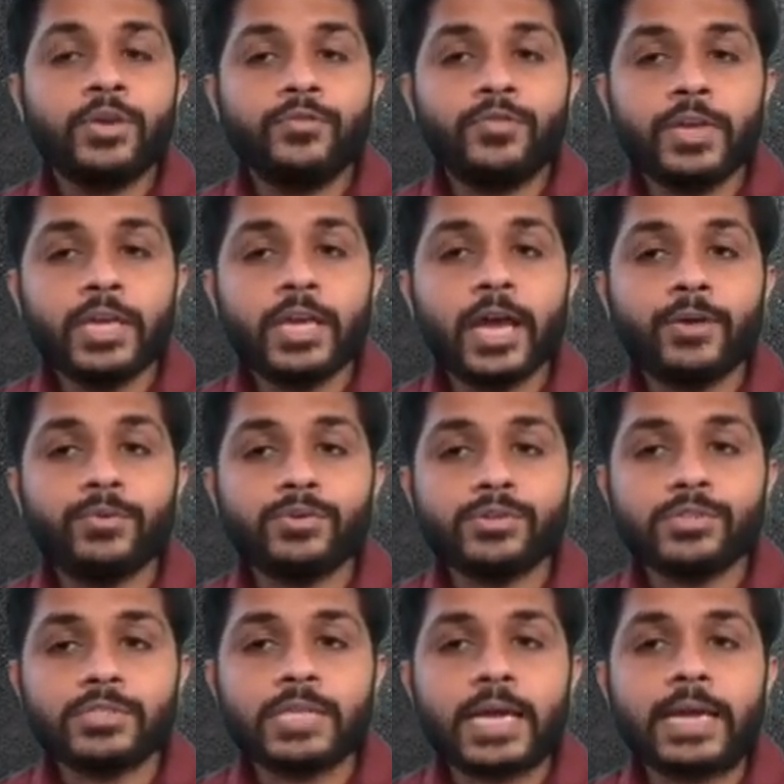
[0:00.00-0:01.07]
we have to
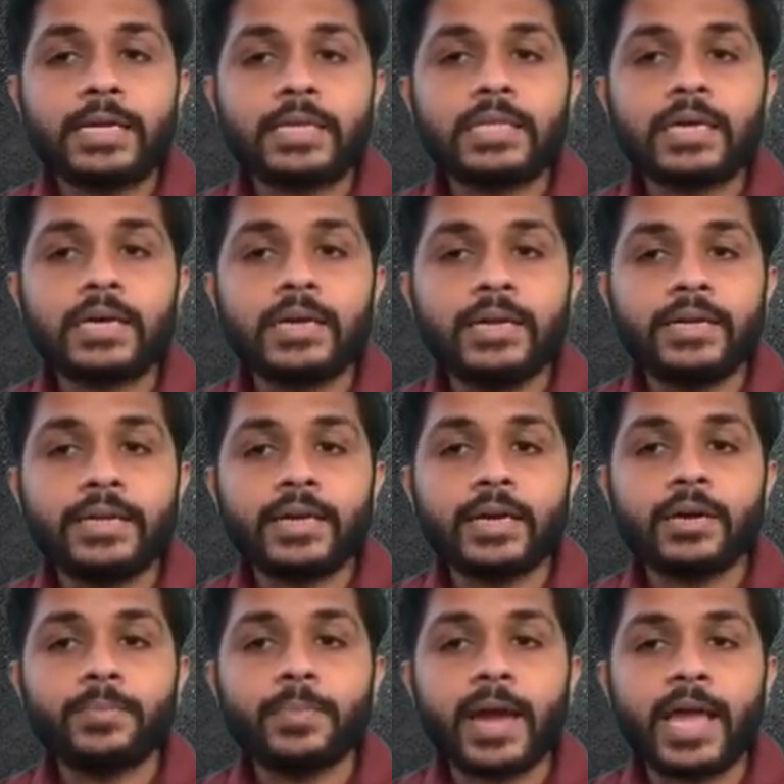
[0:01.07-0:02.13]
set the
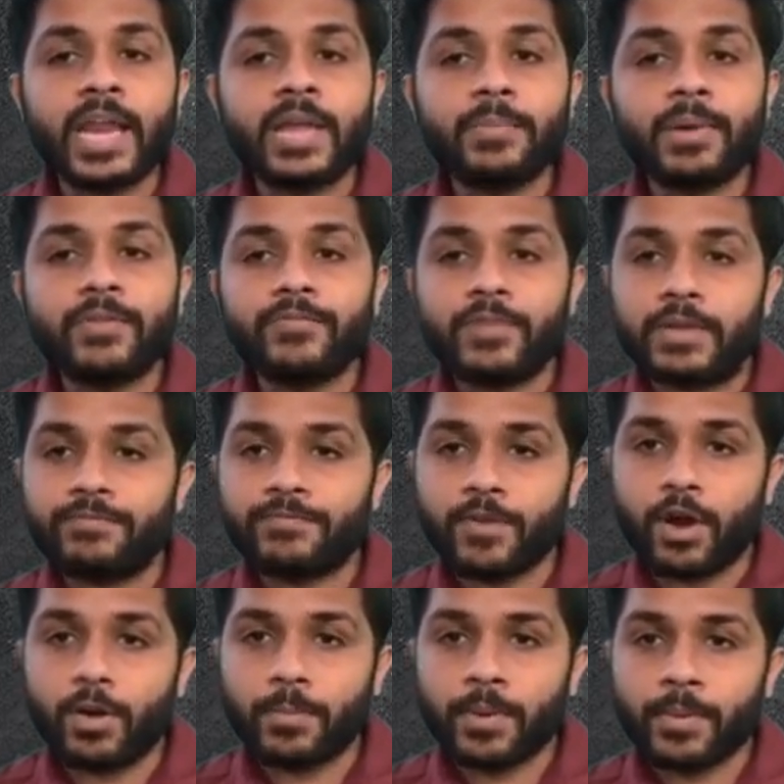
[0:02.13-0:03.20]
interrupt enable
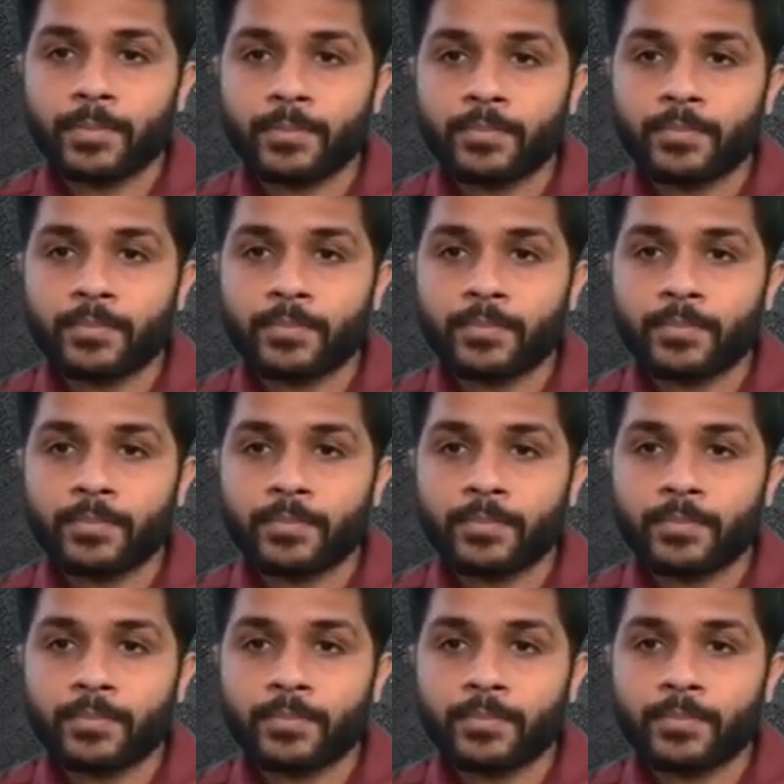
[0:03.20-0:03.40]
flip-flop.